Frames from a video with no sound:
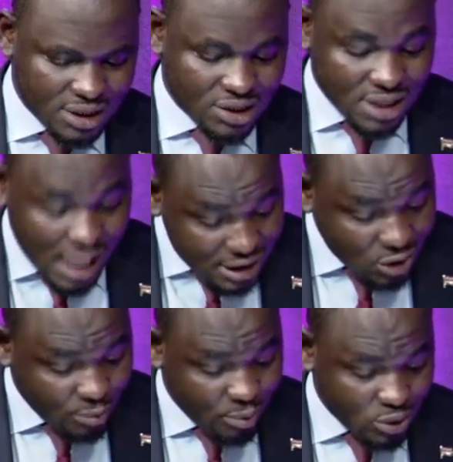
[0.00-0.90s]

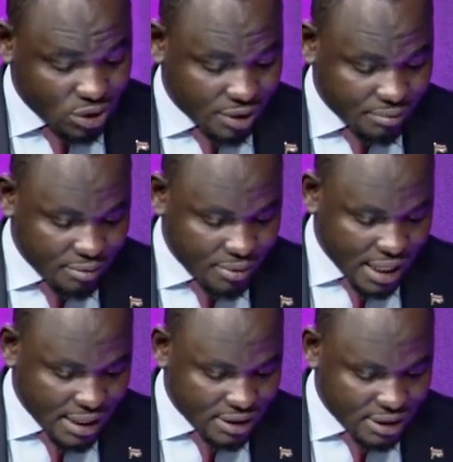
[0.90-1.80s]
started opposing the
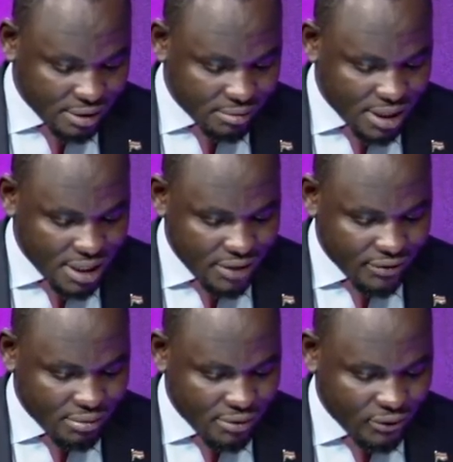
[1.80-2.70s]
BBI team
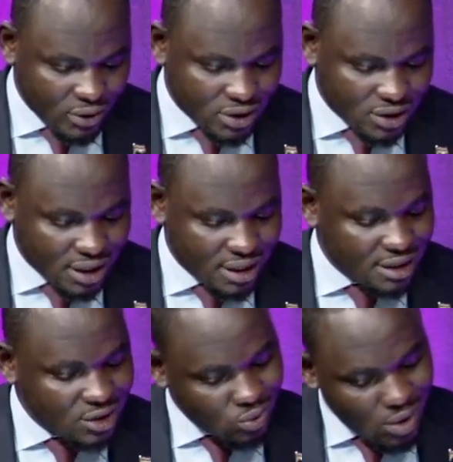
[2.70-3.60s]
even before it
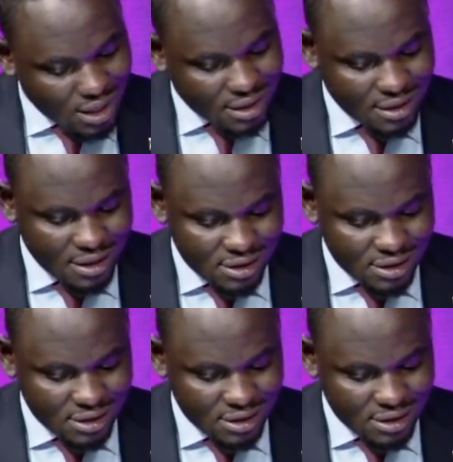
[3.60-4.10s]
started its work,